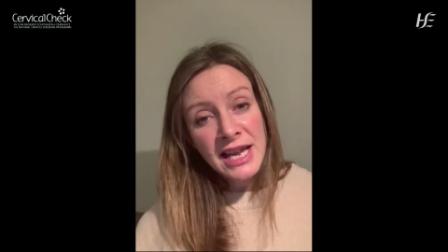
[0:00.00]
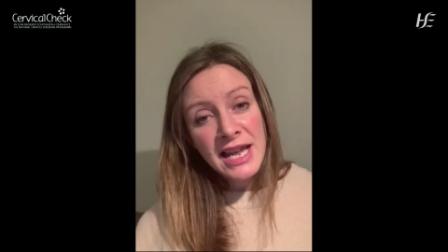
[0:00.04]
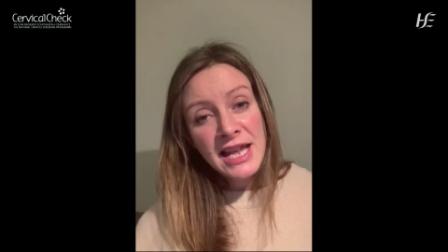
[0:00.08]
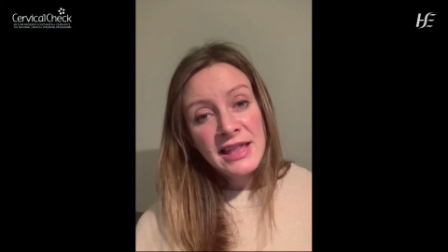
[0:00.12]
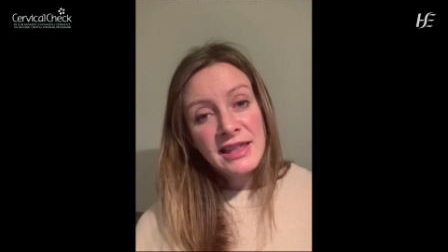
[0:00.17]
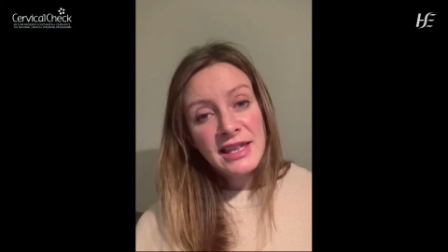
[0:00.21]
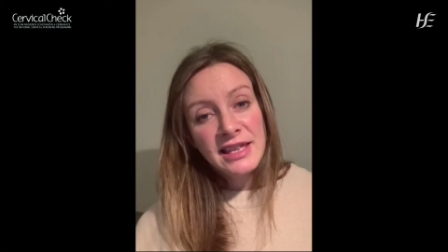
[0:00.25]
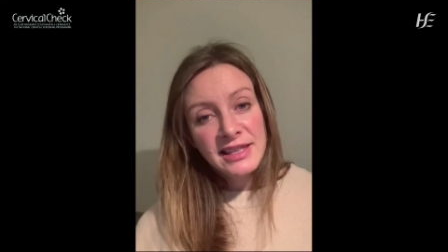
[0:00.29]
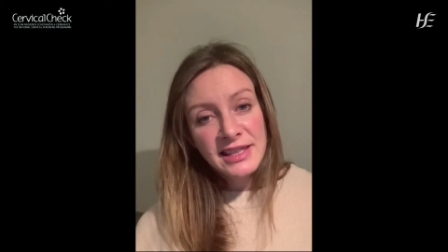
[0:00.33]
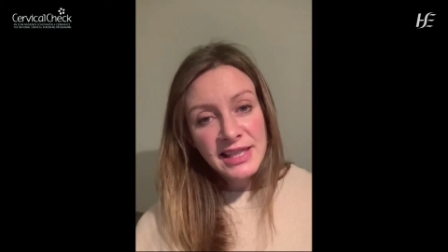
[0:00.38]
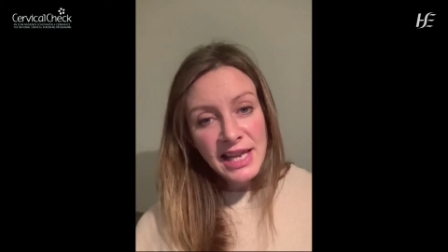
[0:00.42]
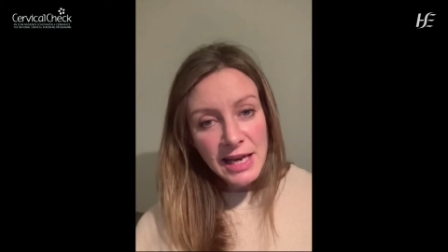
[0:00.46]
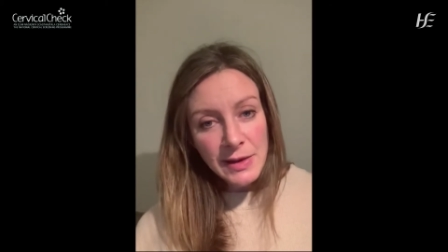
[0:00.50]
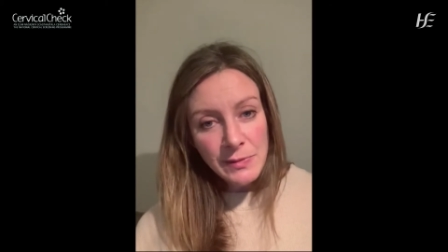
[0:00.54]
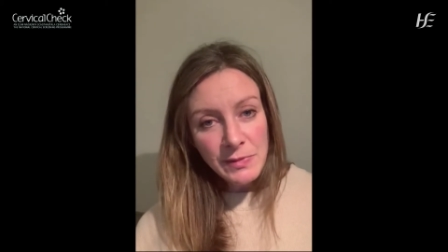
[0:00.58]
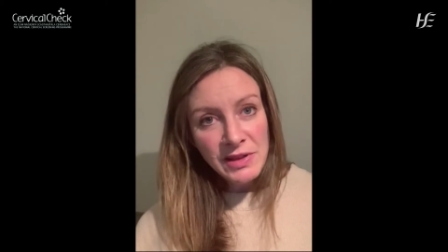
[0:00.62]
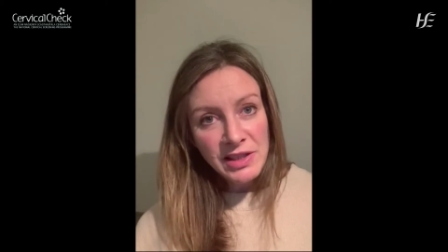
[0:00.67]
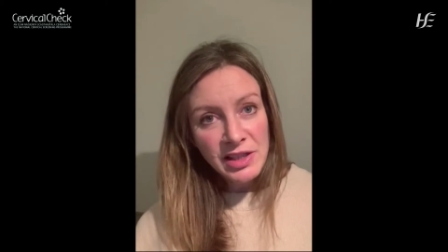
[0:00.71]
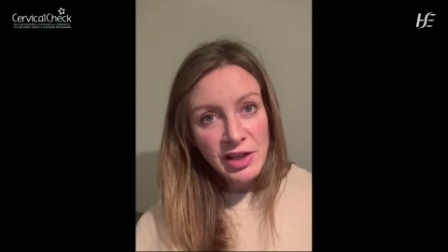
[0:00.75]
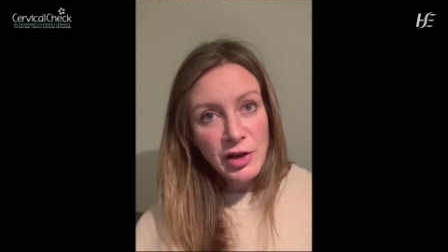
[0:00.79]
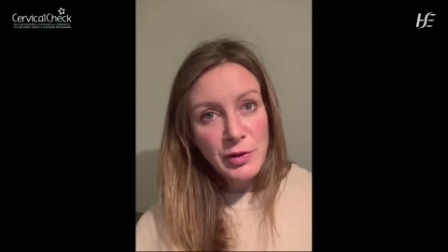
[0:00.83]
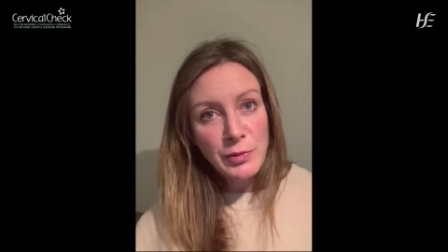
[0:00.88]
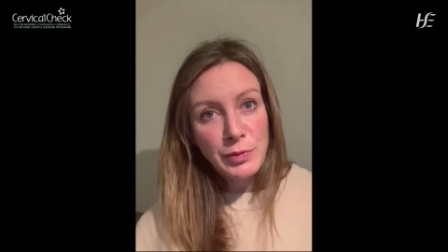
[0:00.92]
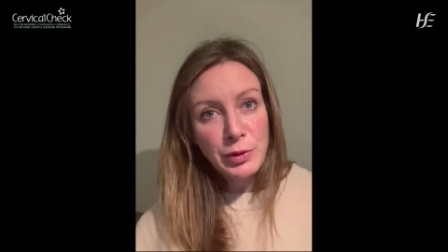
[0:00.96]
the same
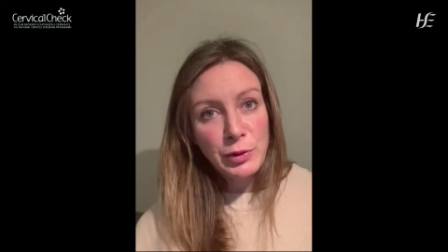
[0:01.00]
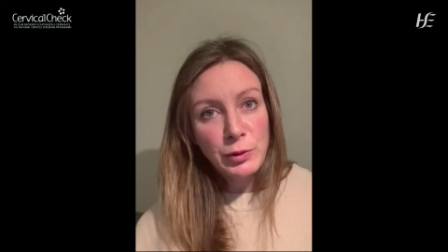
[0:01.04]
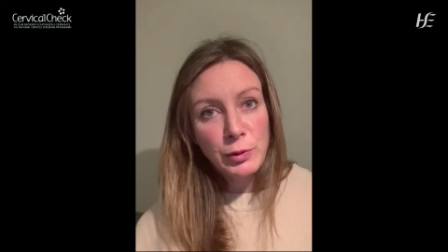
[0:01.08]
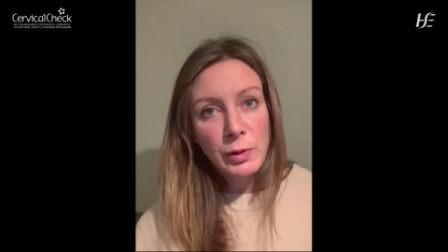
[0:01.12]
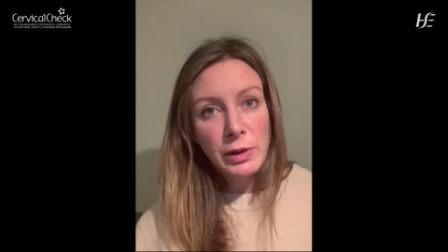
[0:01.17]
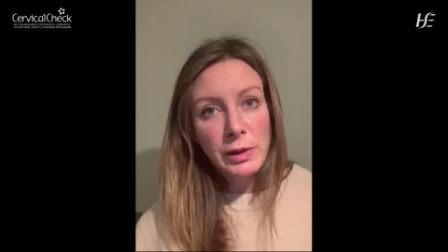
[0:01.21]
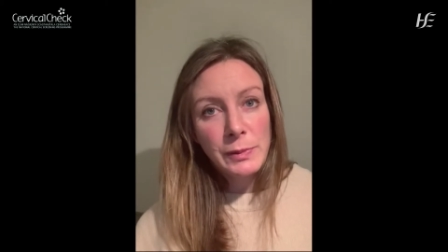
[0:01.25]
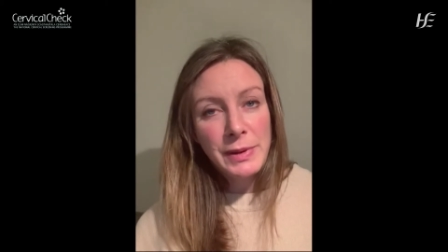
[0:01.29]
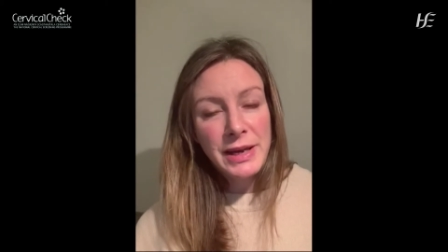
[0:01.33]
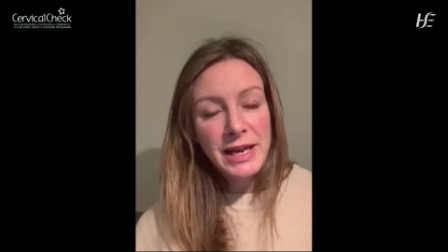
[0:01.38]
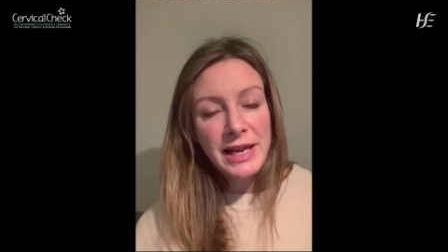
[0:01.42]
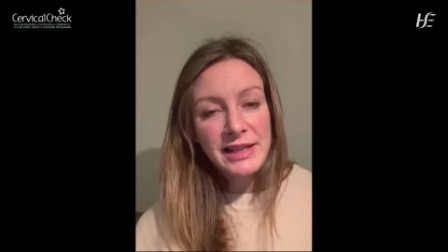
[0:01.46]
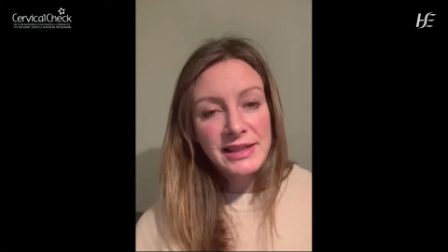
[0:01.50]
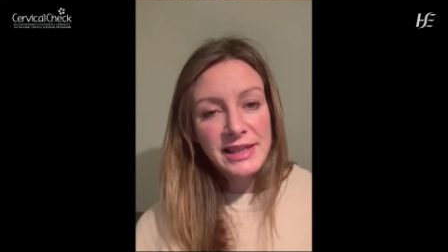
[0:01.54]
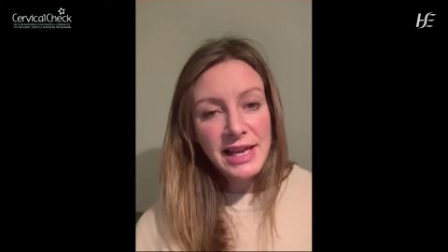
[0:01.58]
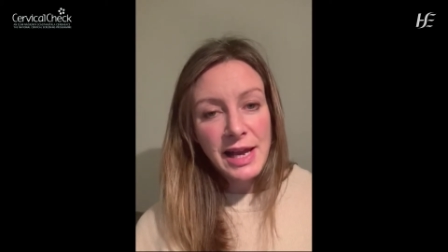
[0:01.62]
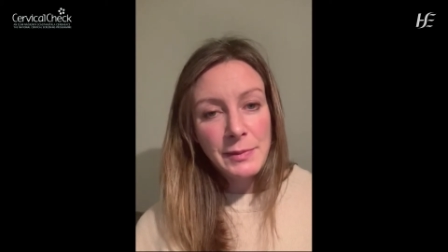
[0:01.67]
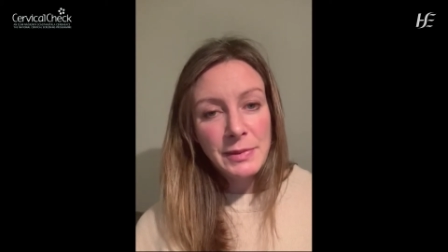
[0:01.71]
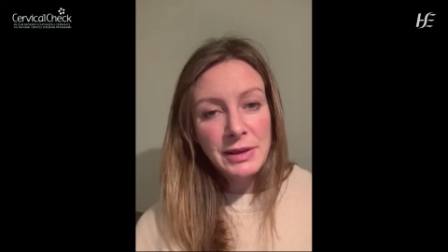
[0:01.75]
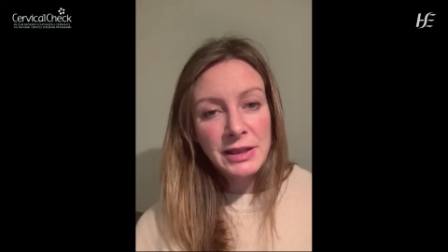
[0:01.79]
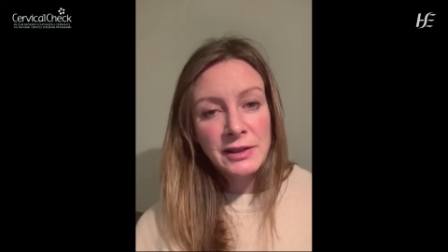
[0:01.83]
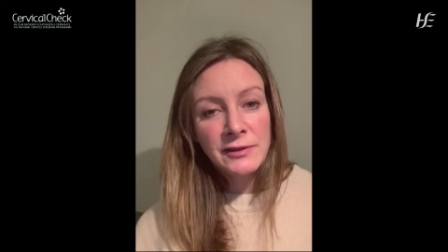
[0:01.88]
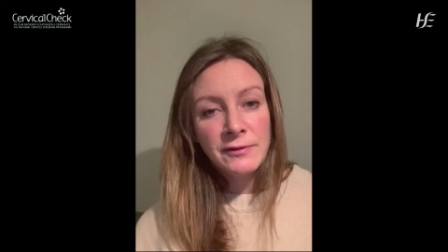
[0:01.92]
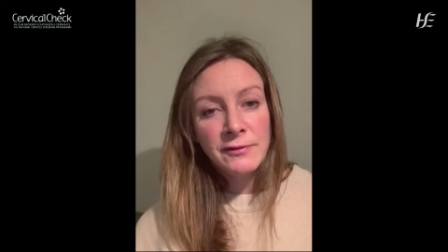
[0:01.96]
sample will be
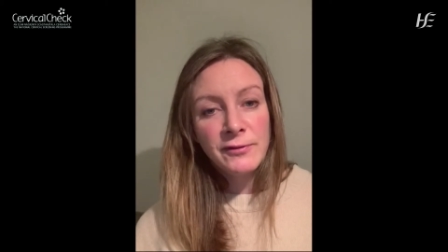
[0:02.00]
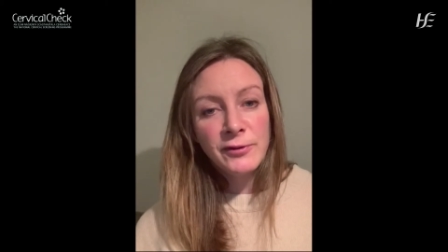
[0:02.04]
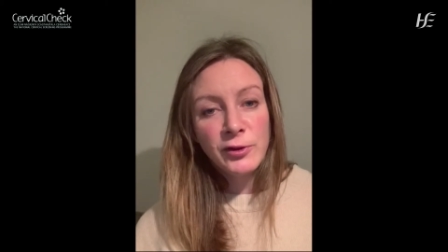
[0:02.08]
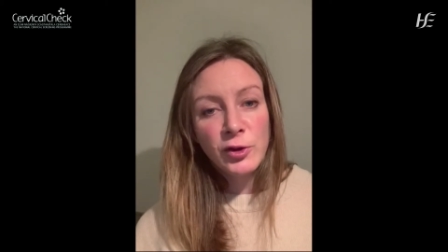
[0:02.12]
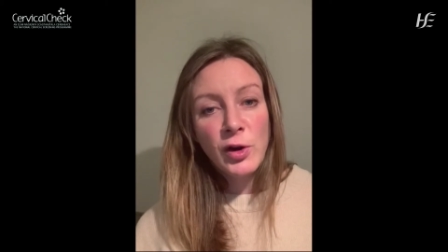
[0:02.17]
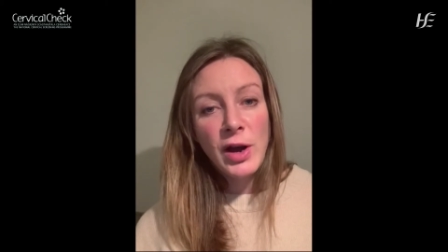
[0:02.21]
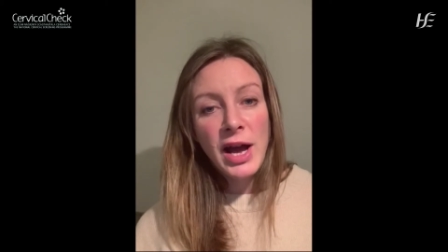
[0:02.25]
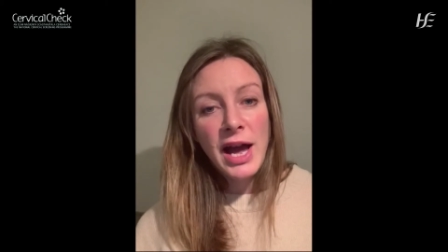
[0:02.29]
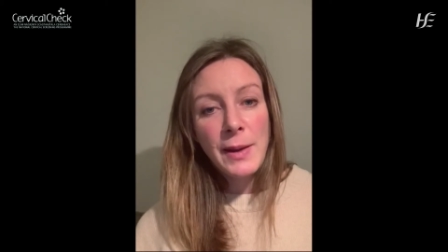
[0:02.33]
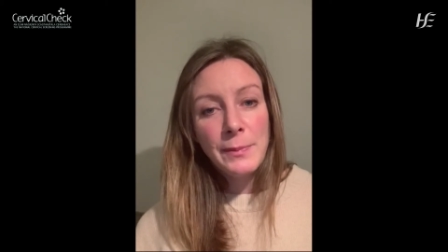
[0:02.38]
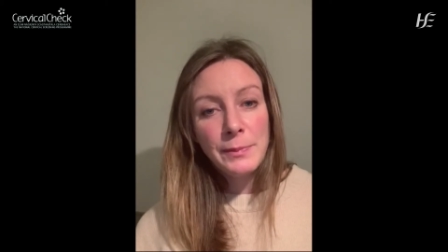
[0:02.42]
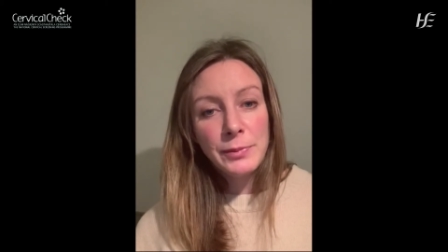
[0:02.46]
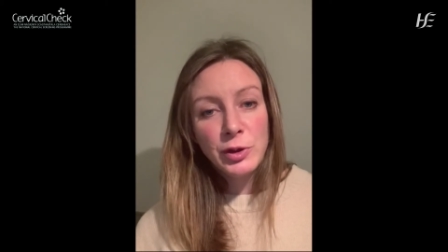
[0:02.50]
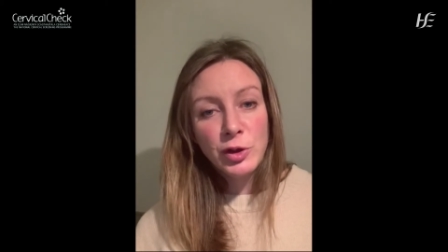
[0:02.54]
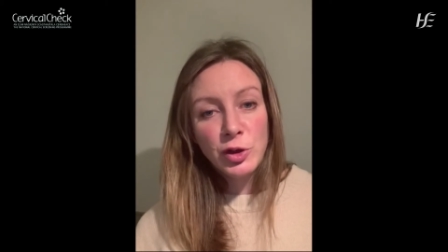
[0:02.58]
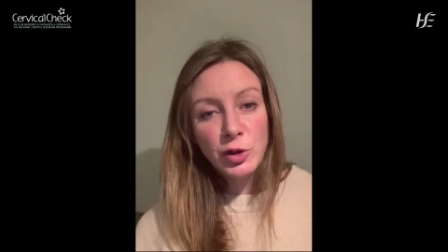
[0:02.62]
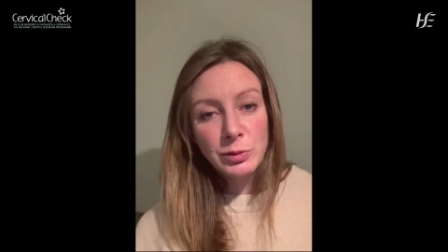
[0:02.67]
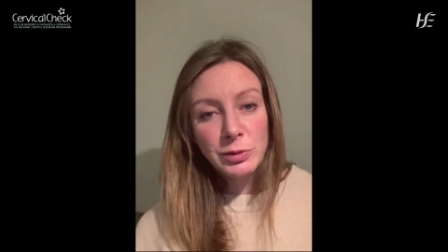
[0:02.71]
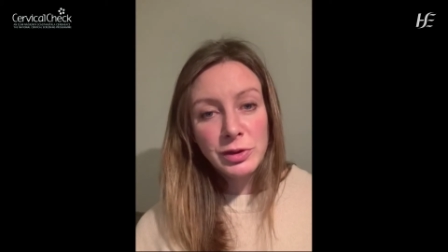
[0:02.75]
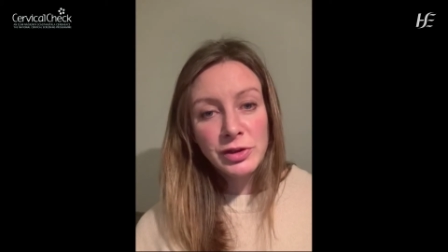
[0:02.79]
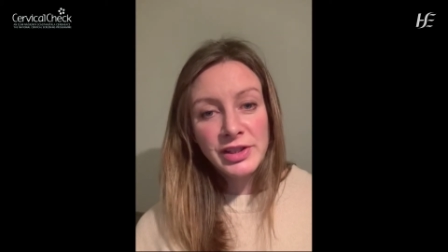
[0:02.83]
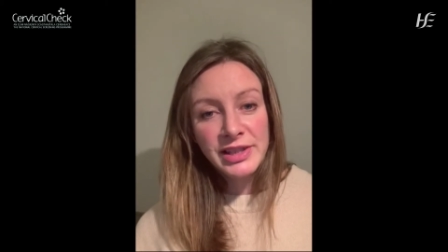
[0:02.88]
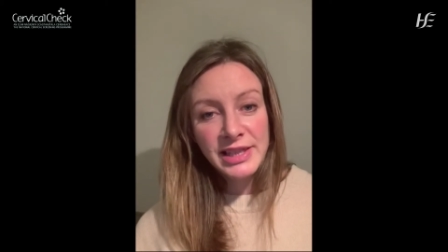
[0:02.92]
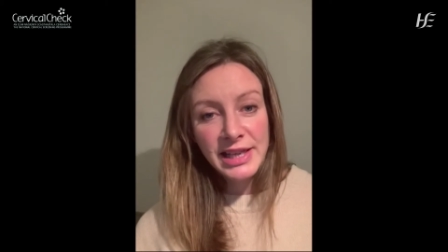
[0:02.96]
examined for
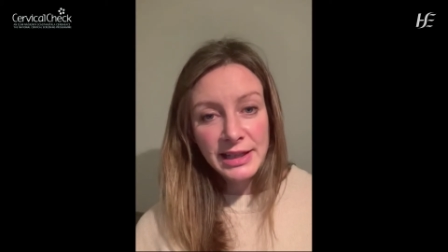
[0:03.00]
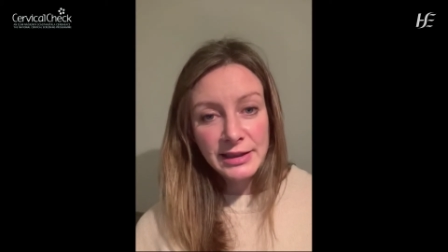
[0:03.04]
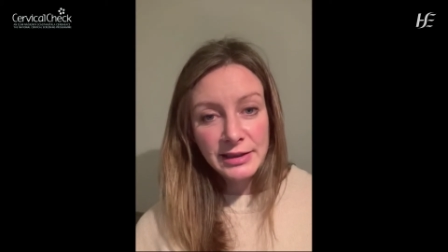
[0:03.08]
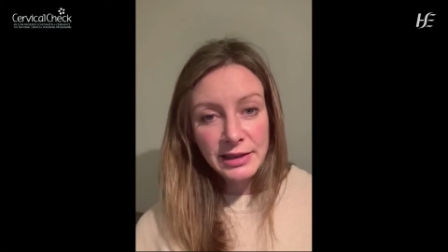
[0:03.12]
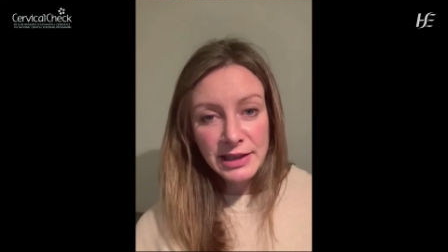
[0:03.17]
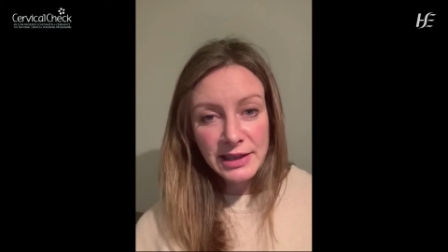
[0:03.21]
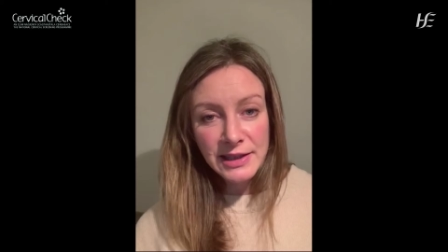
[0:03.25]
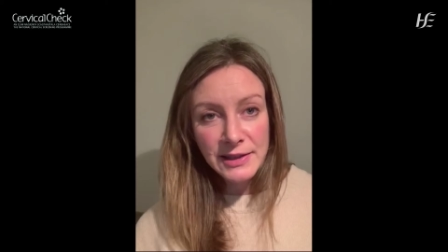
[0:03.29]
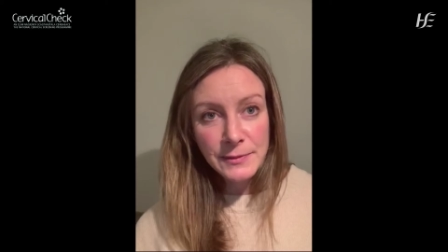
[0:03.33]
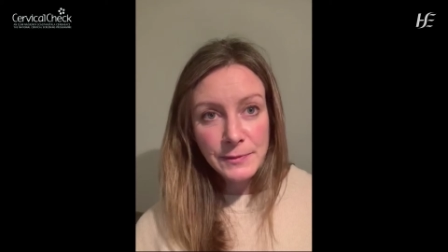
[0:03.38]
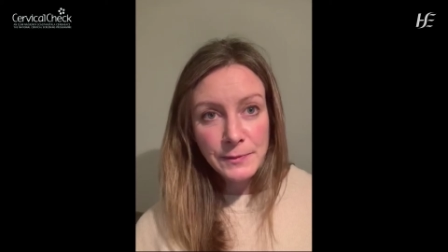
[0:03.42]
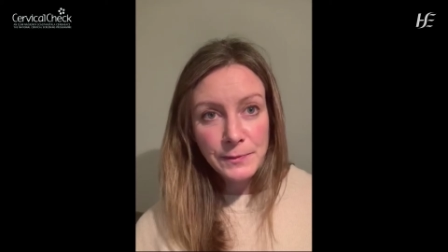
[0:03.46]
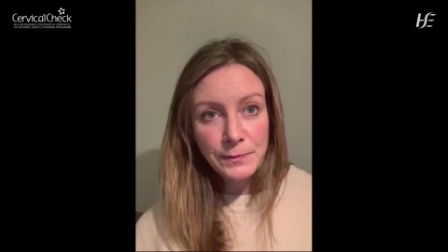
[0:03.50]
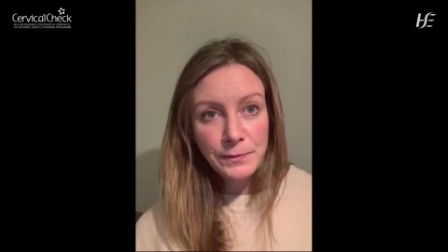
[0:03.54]
abnormal cells.